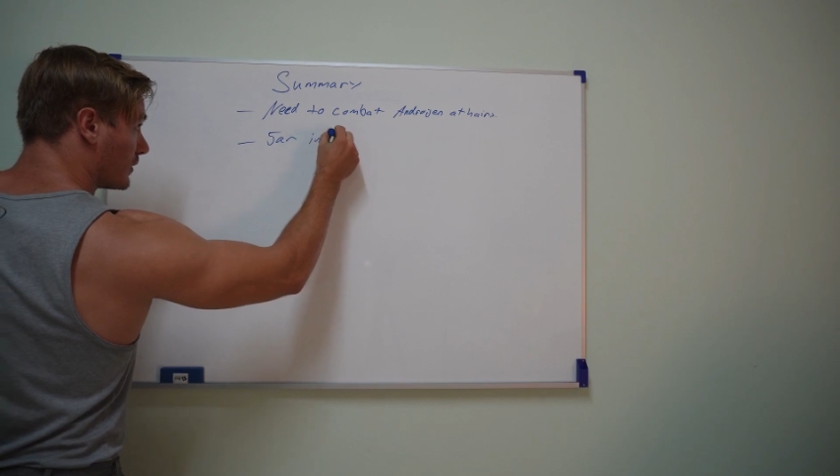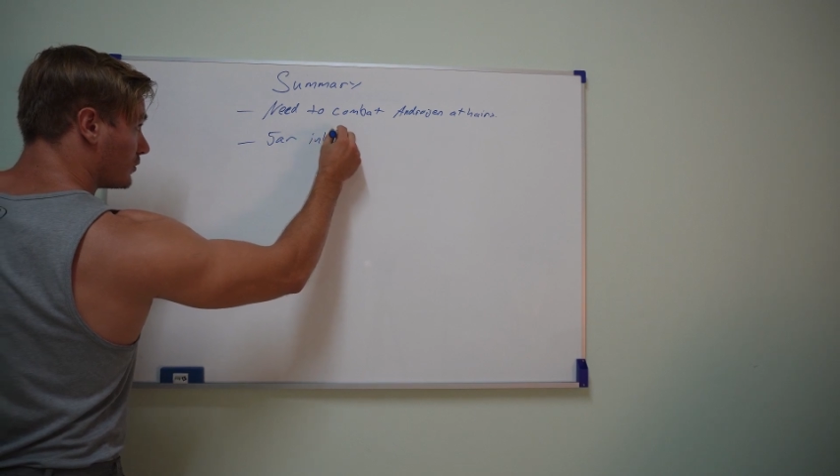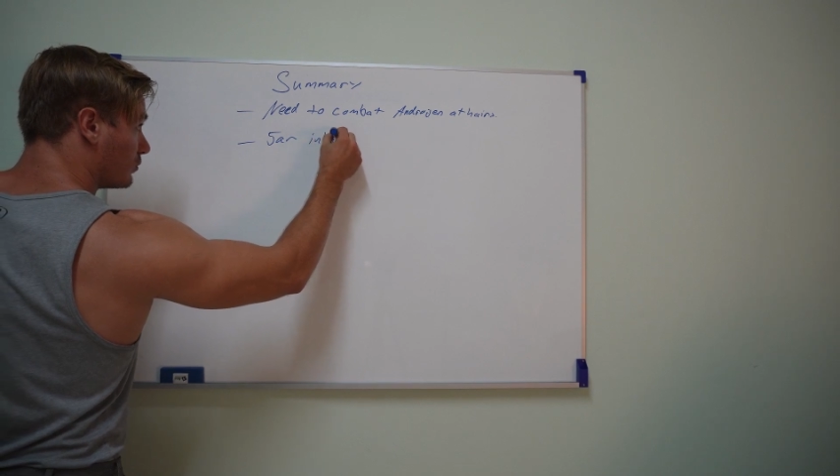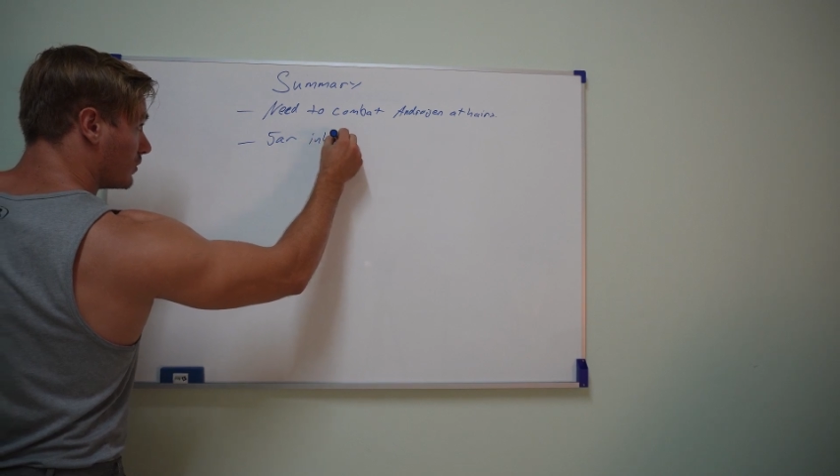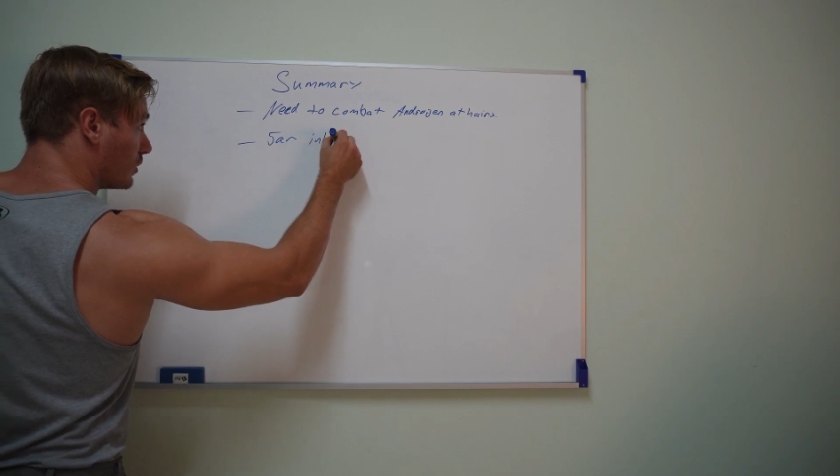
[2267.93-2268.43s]
to
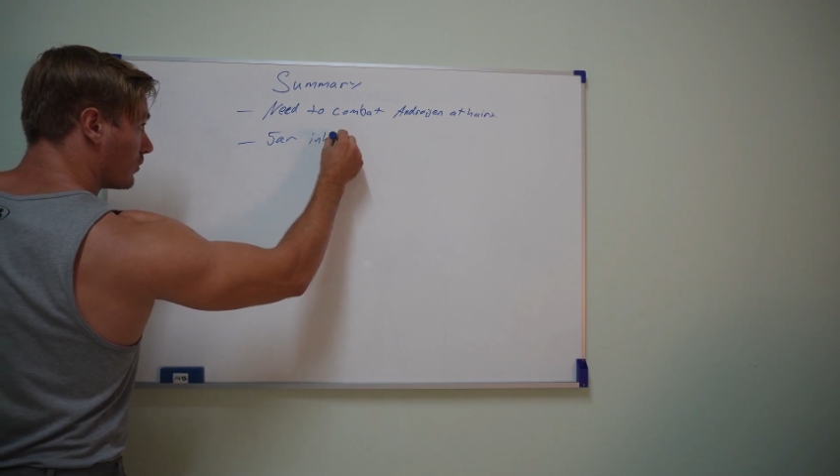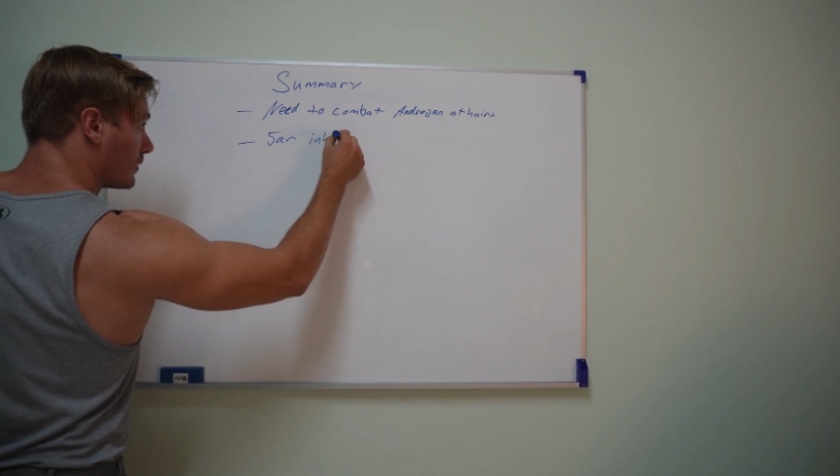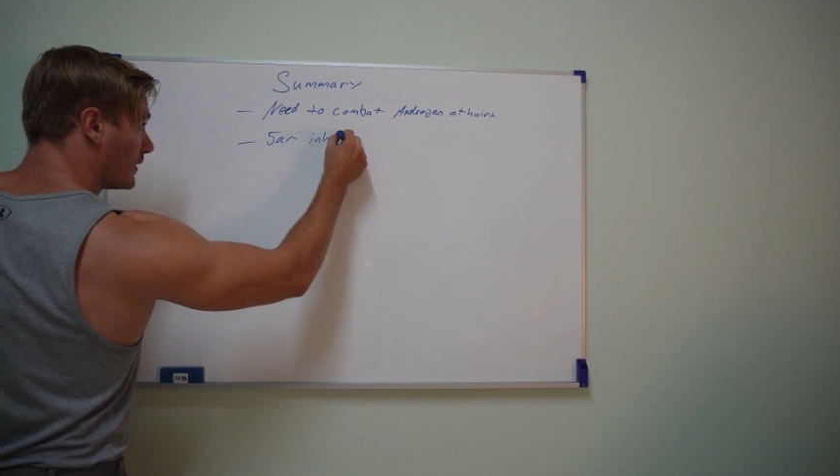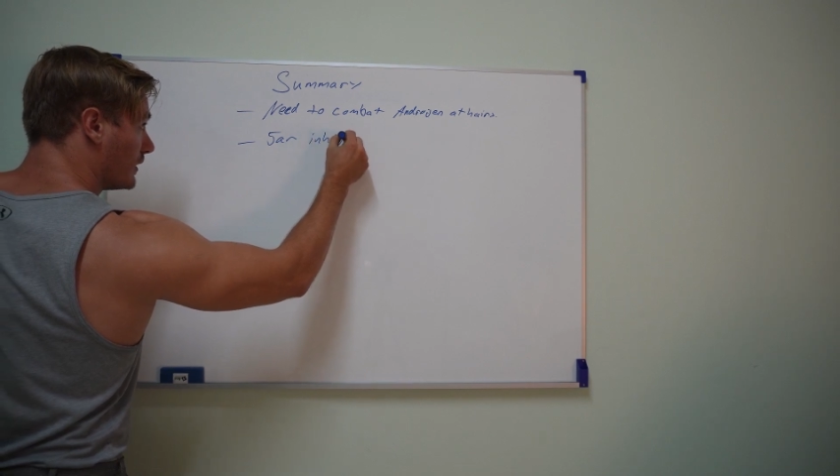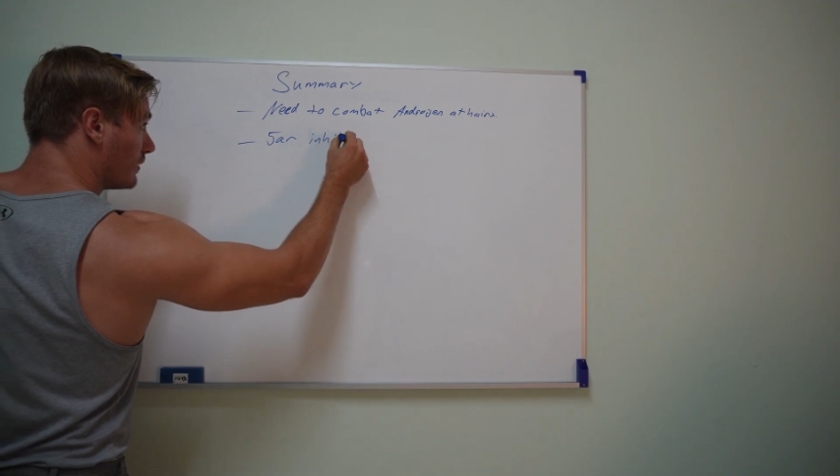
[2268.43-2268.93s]
do
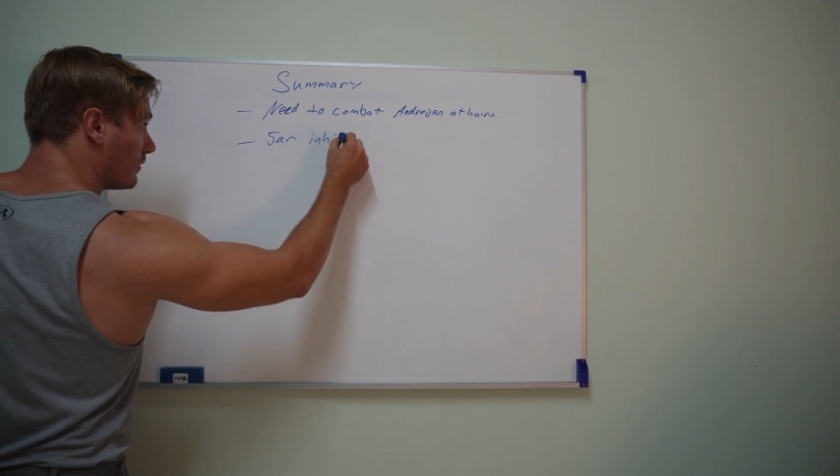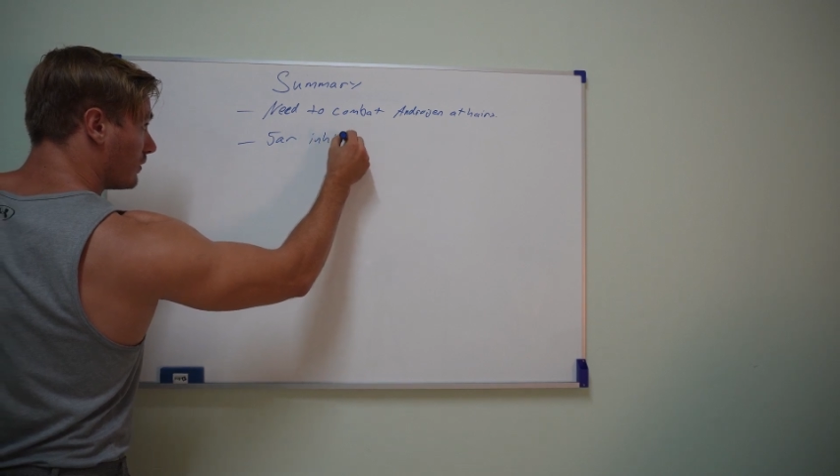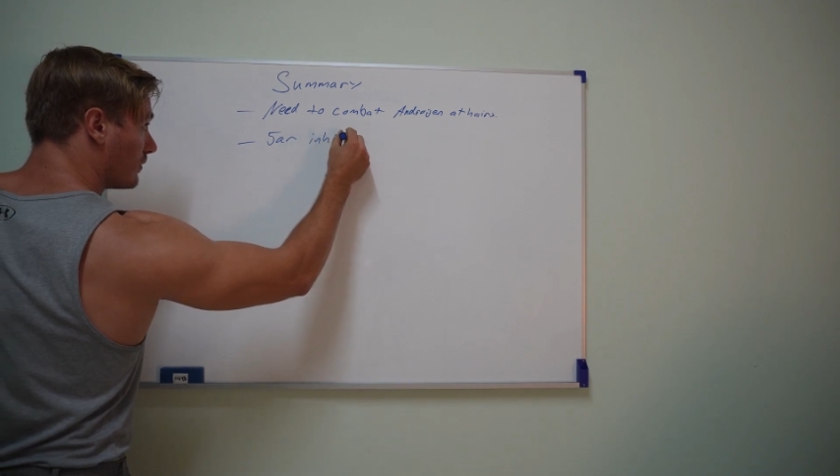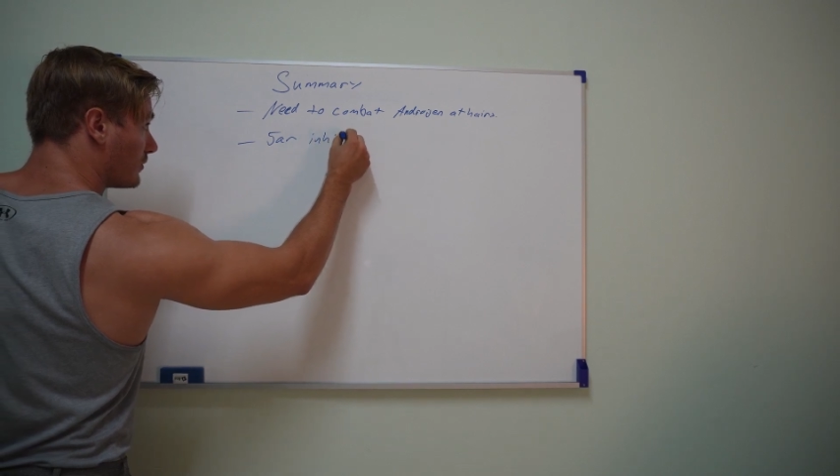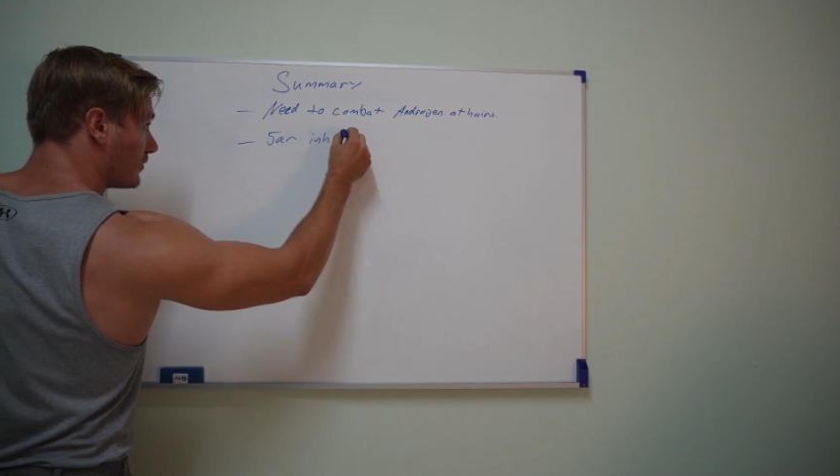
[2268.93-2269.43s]
locally
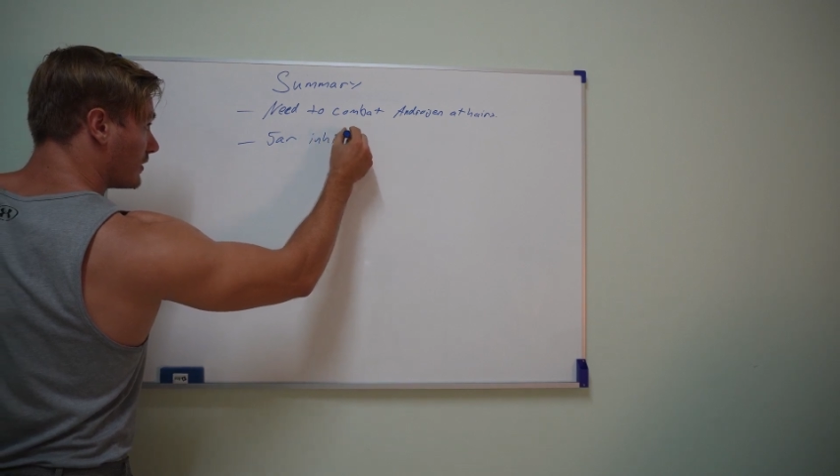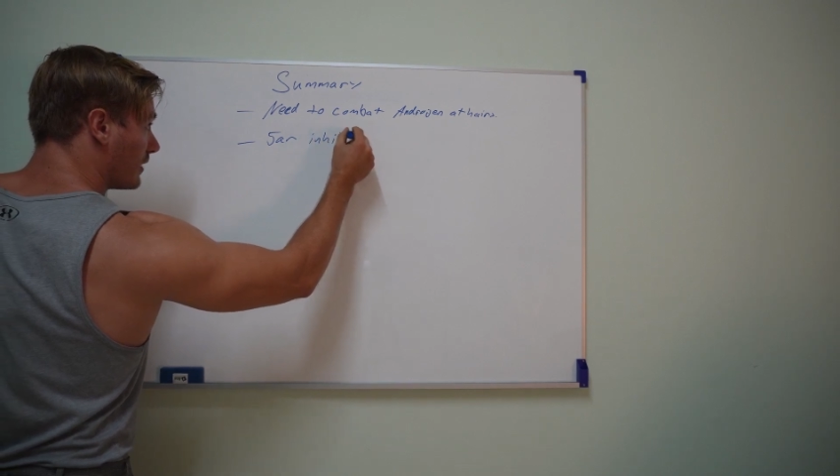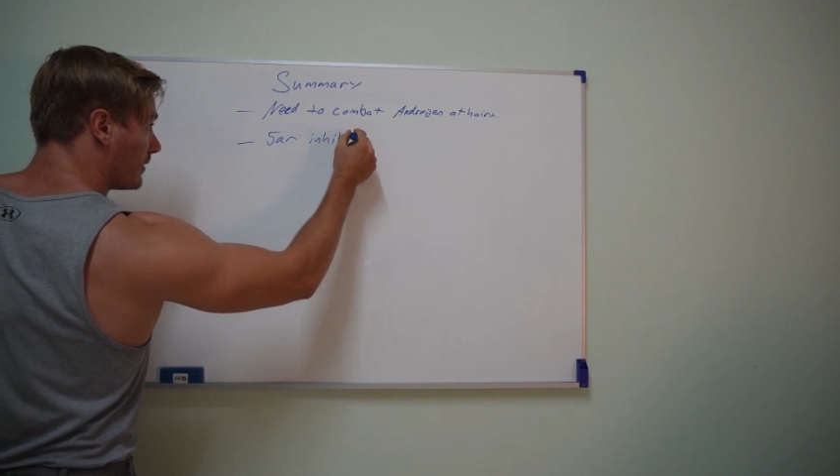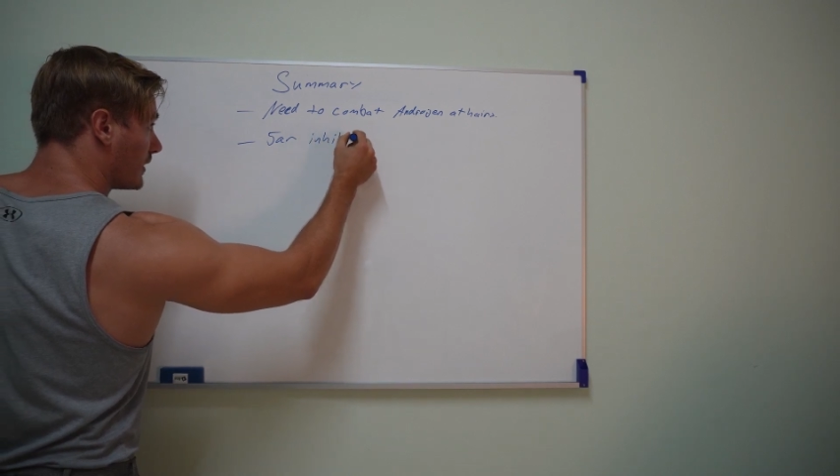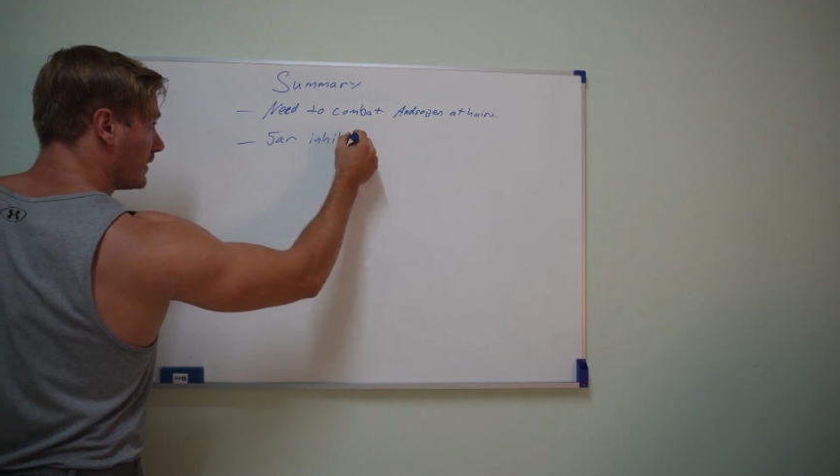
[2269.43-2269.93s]
or
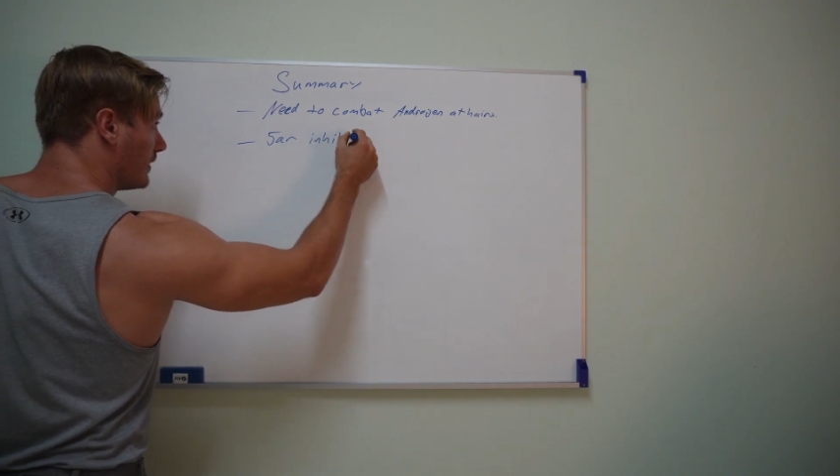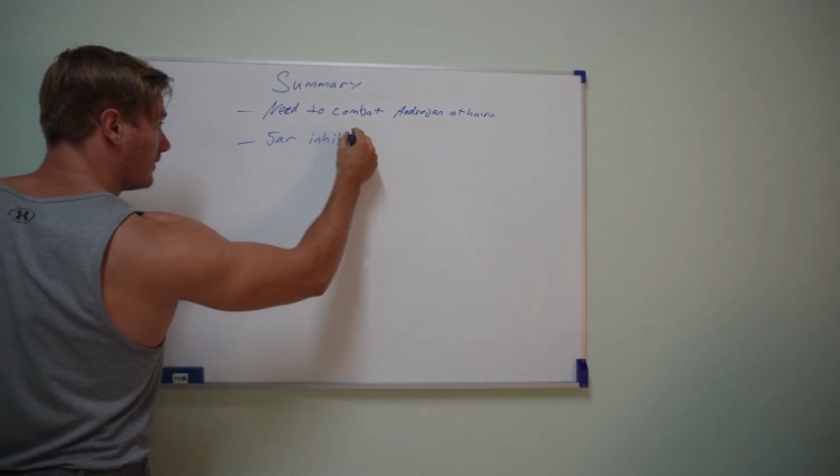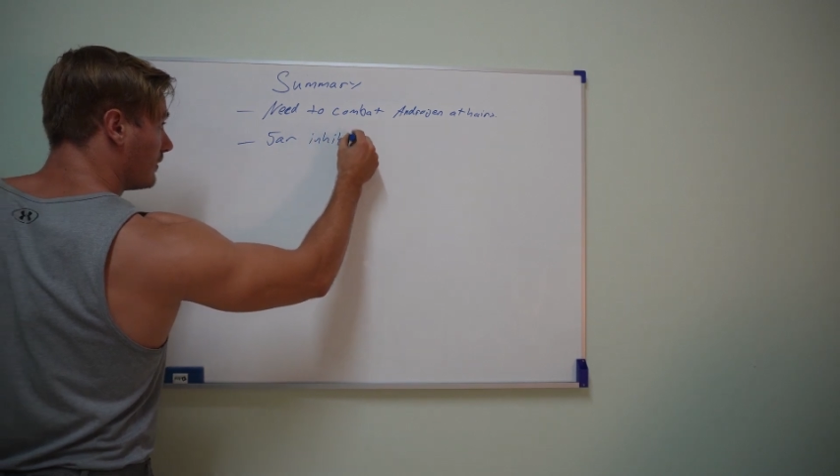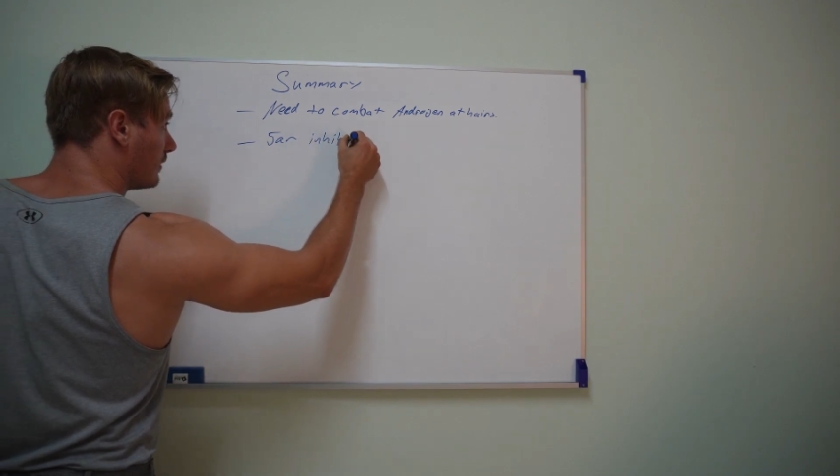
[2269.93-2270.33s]
systemically.